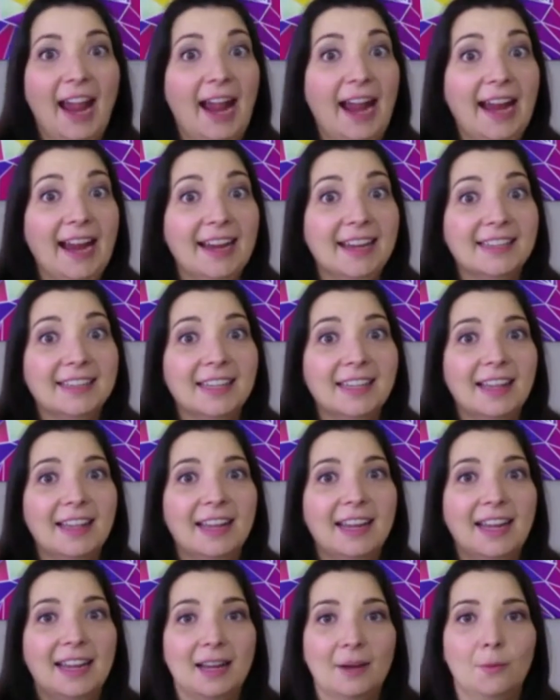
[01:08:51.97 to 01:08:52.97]
And
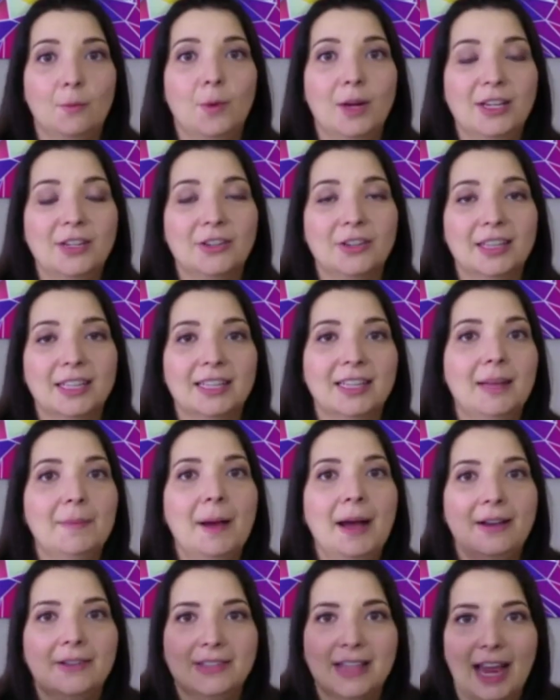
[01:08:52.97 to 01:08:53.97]
when you're in the
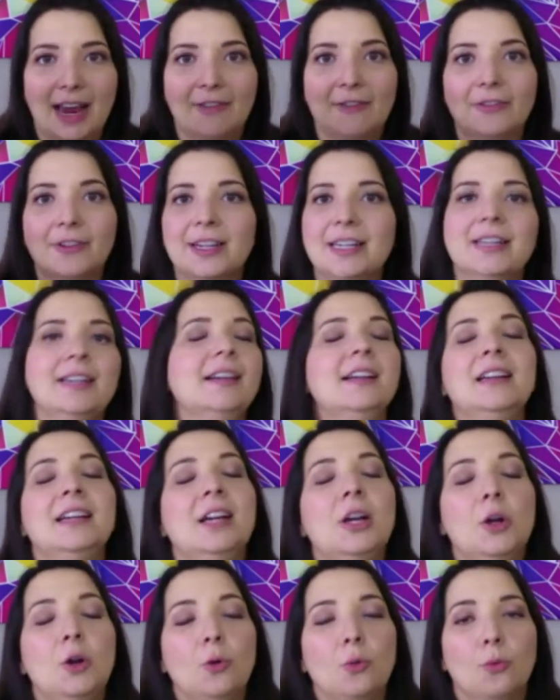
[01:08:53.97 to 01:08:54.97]
clubhouse every
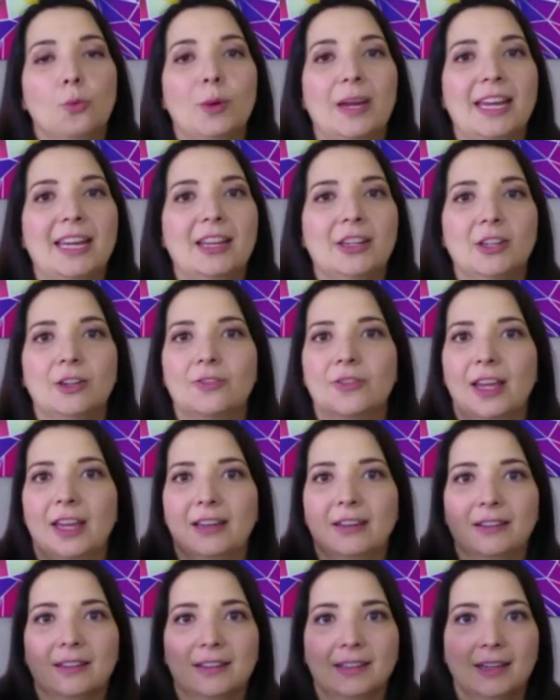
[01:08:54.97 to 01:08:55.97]
week, you
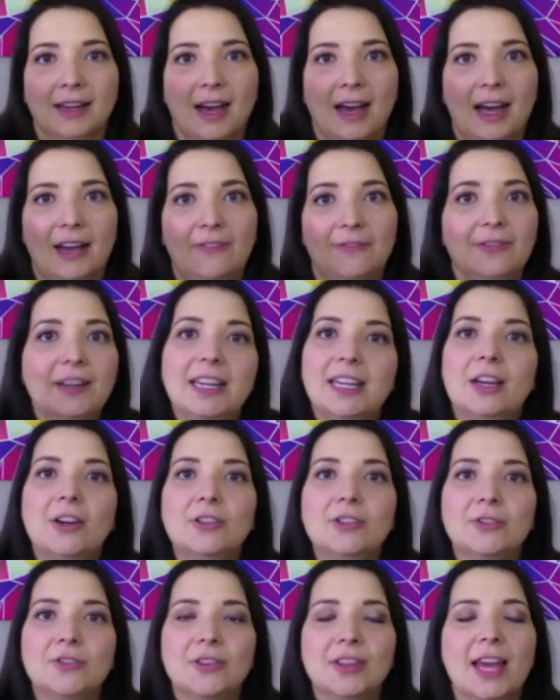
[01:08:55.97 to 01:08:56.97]
get uh,
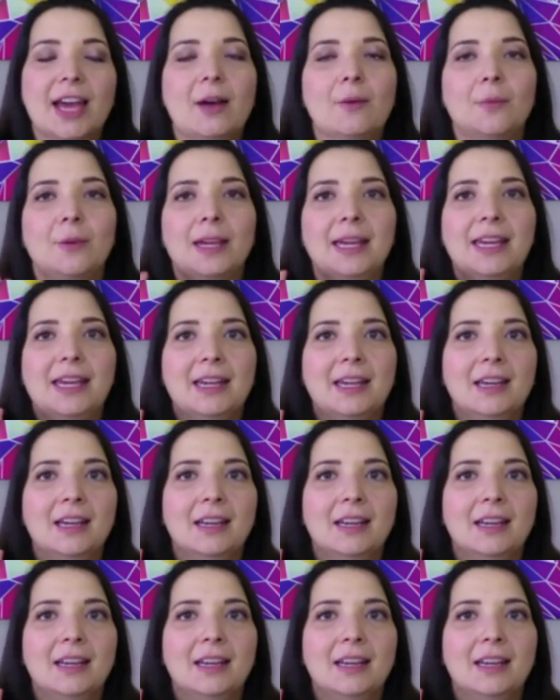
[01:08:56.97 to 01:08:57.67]
videos for that week,